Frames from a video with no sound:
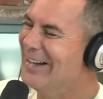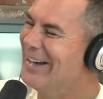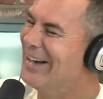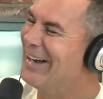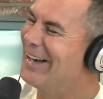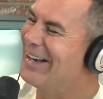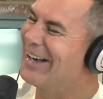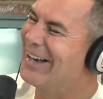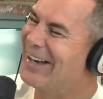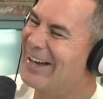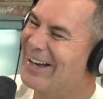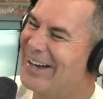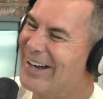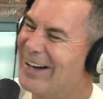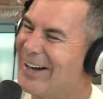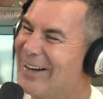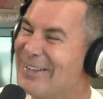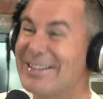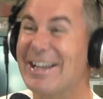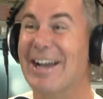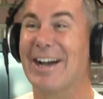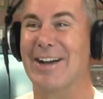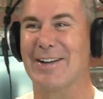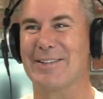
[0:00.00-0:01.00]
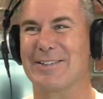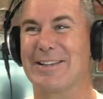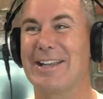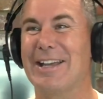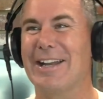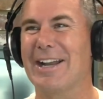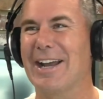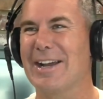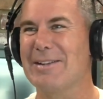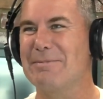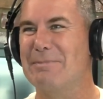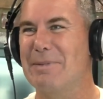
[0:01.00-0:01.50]
Oh, yeah,
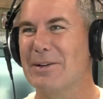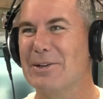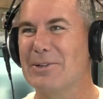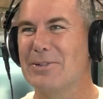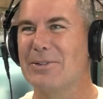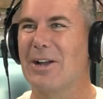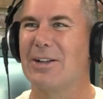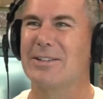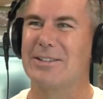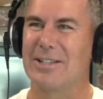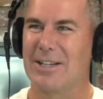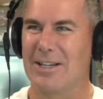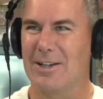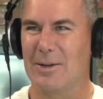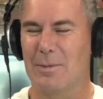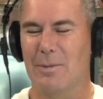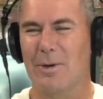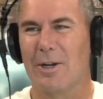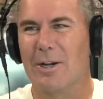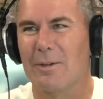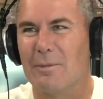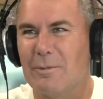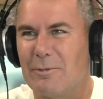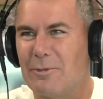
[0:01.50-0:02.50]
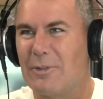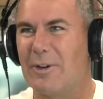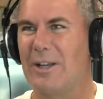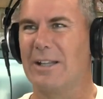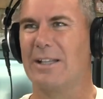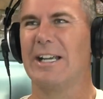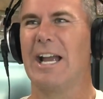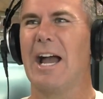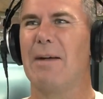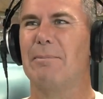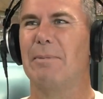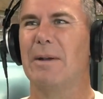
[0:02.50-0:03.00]
g'day, Bill. That's what I'm
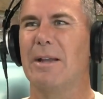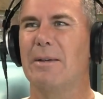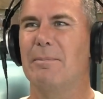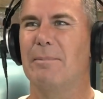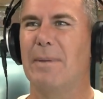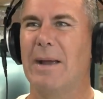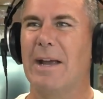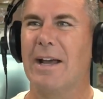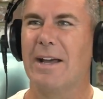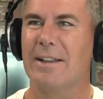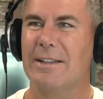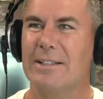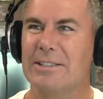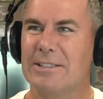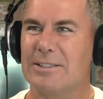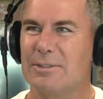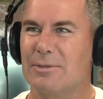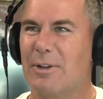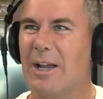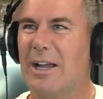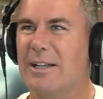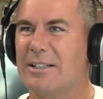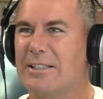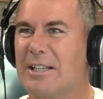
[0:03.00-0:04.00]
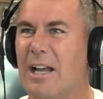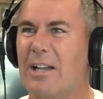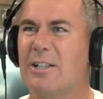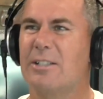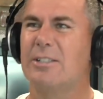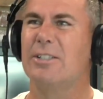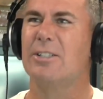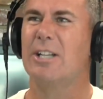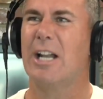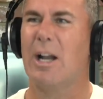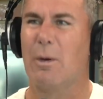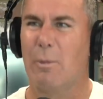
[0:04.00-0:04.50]
feeling up and about. This is
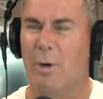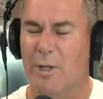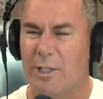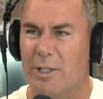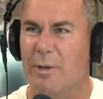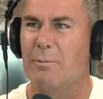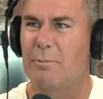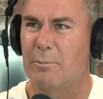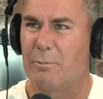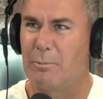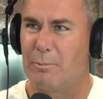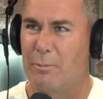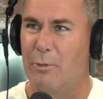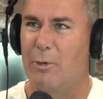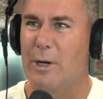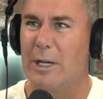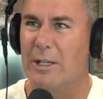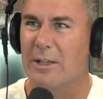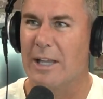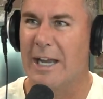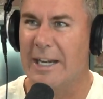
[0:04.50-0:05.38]
fantastic. You know what? You're real